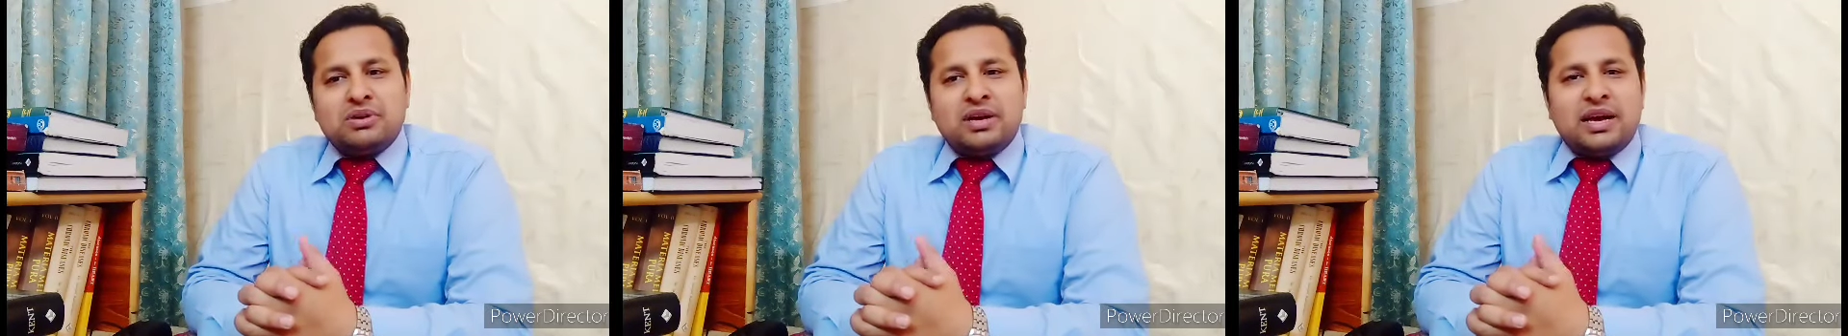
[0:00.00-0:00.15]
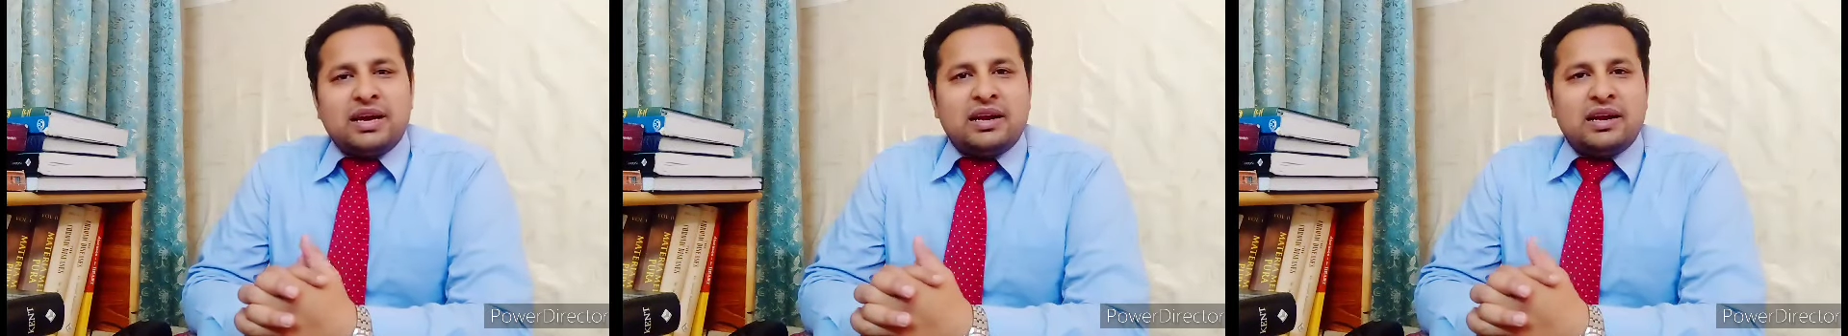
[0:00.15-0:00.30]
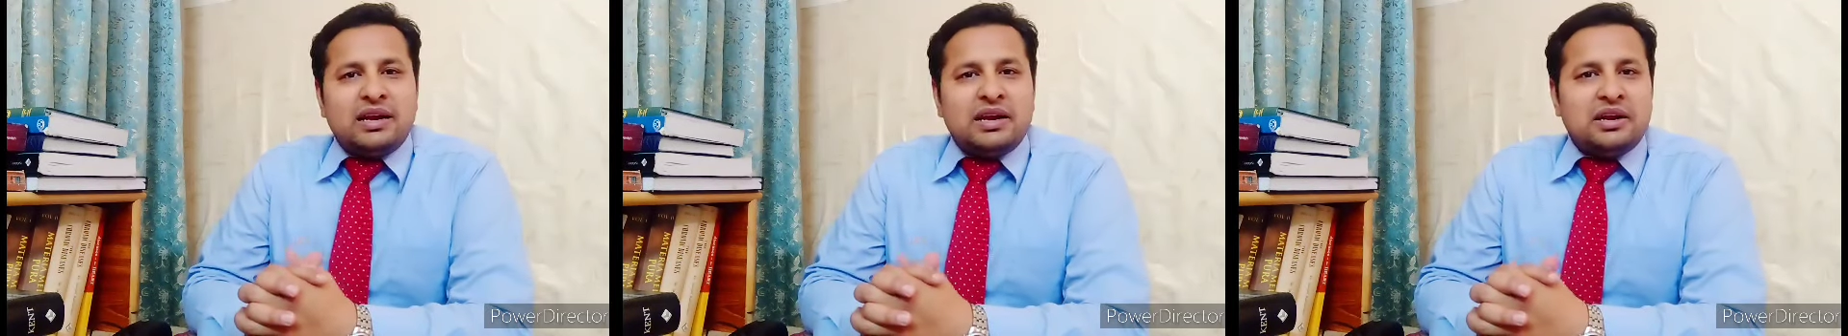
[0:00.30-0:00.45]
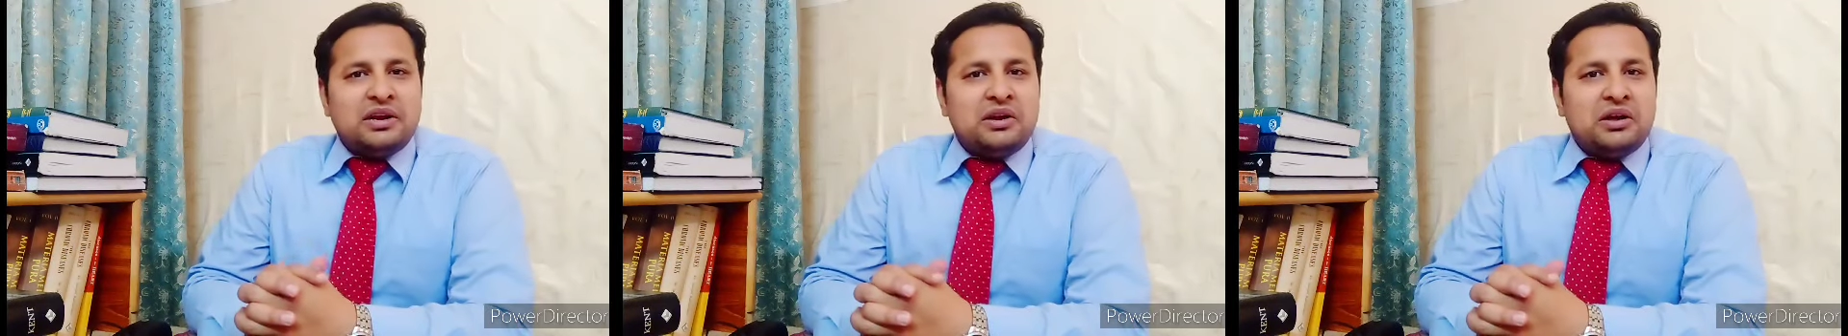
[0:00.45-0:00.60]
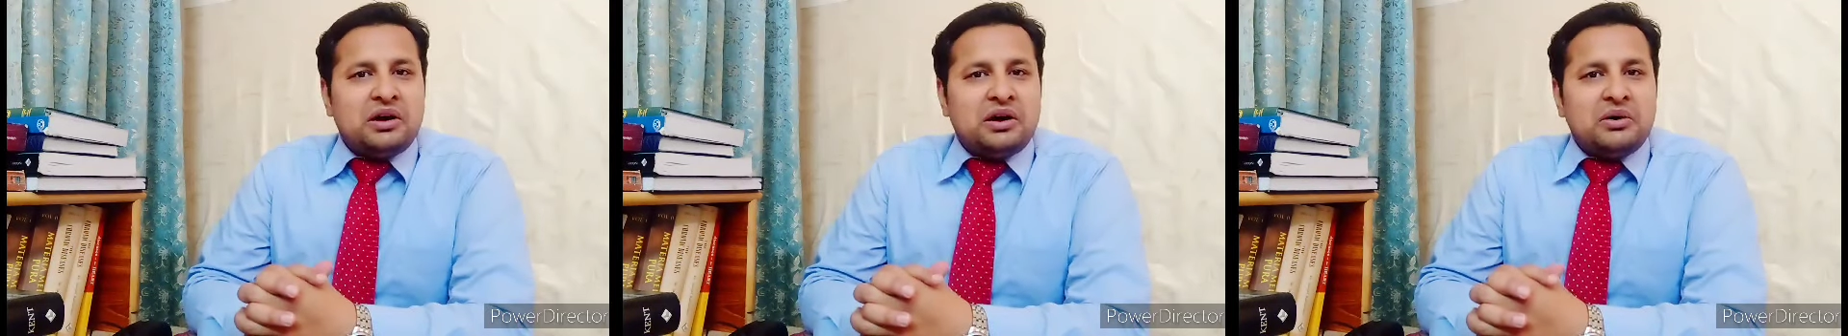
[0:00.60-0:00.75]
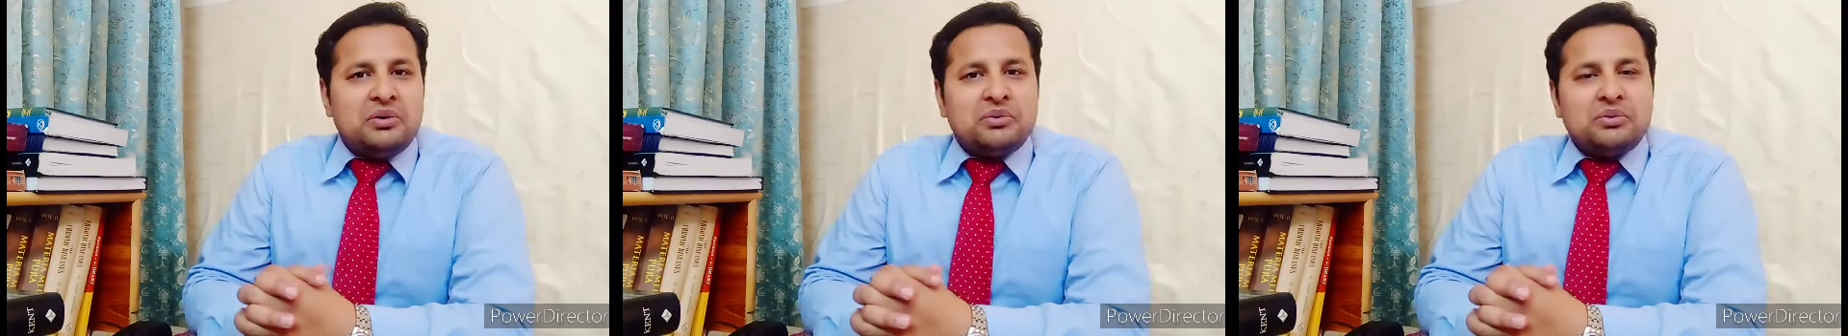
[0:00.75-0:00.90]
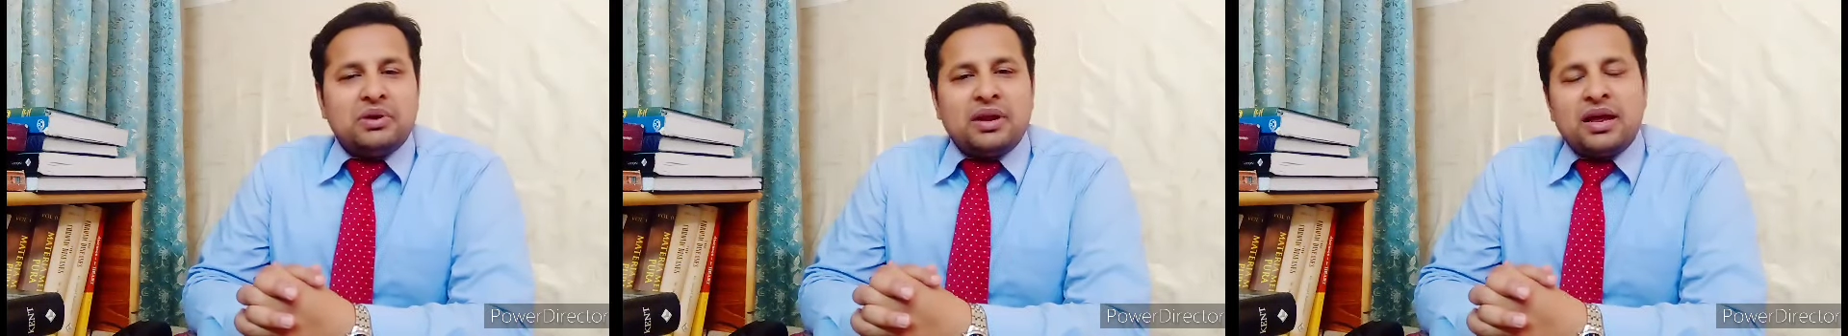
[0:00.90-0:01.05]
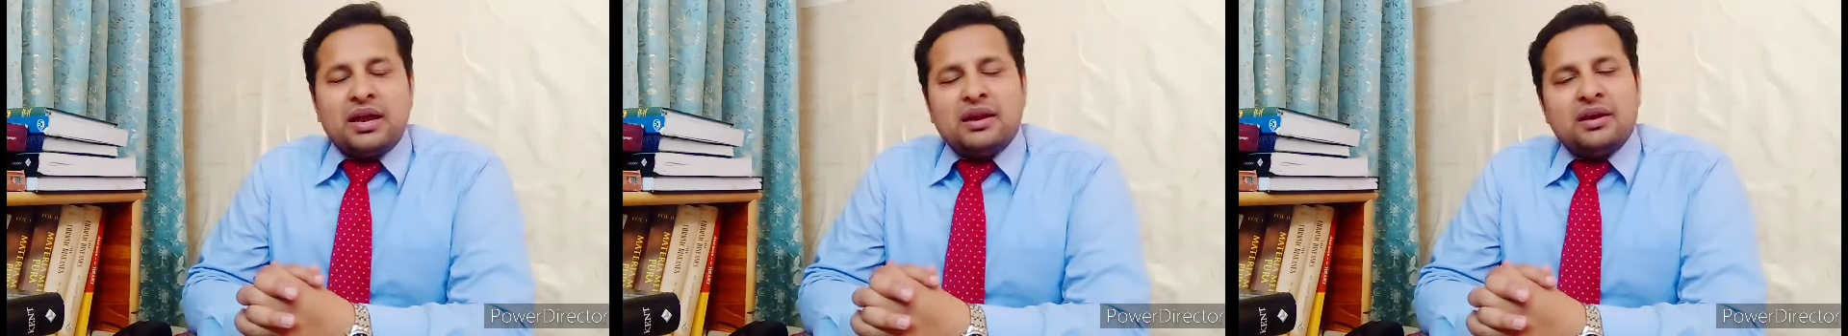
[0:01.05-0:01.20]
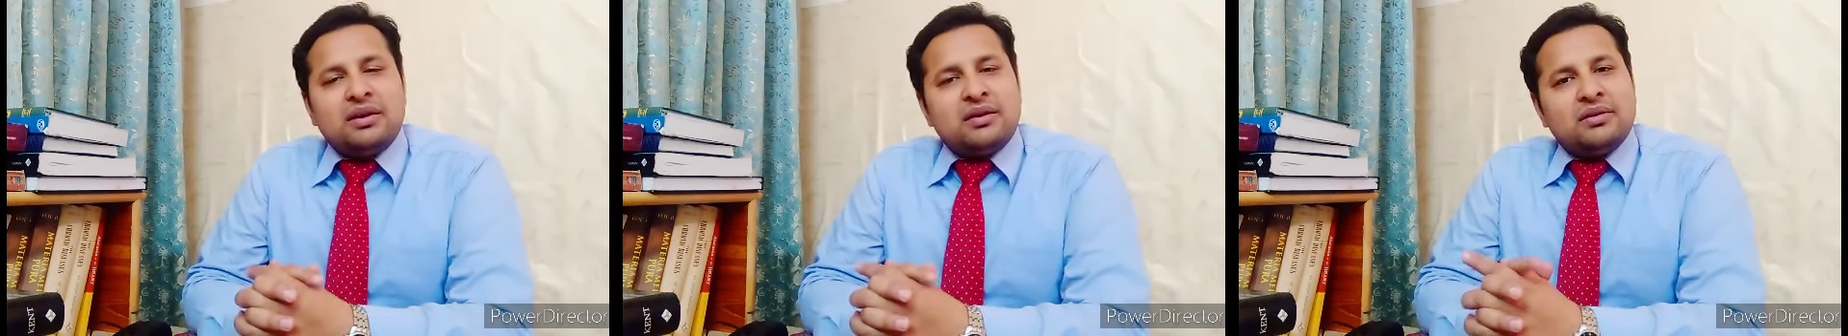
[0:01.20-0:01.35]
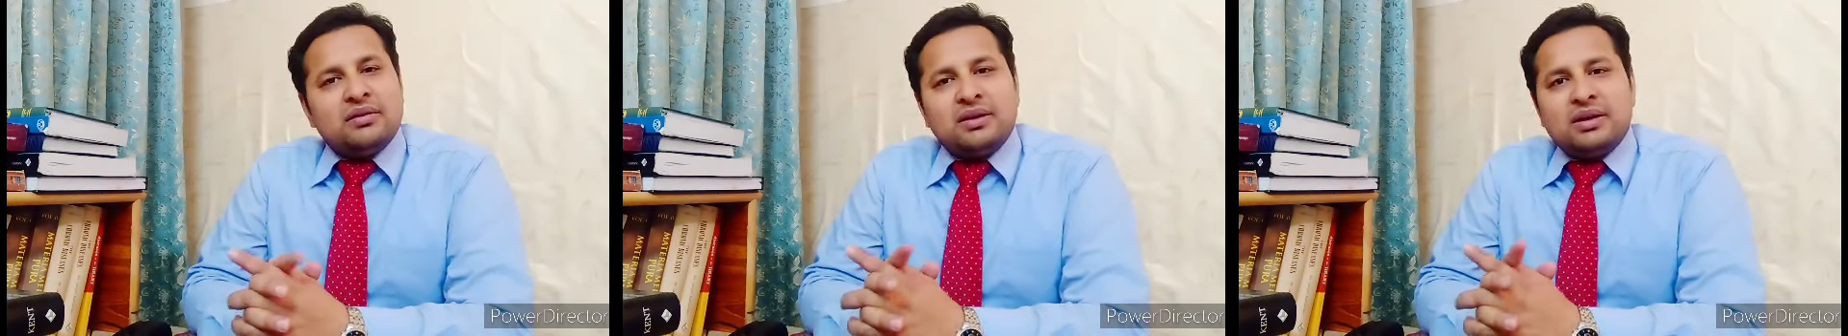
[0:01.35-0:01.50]
get laid down
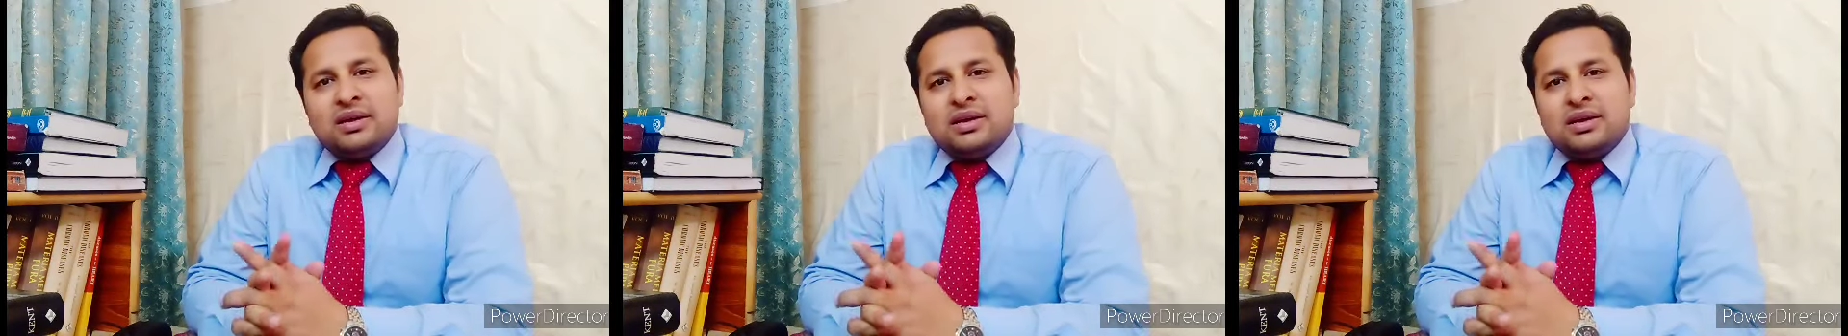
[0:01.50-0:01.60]
and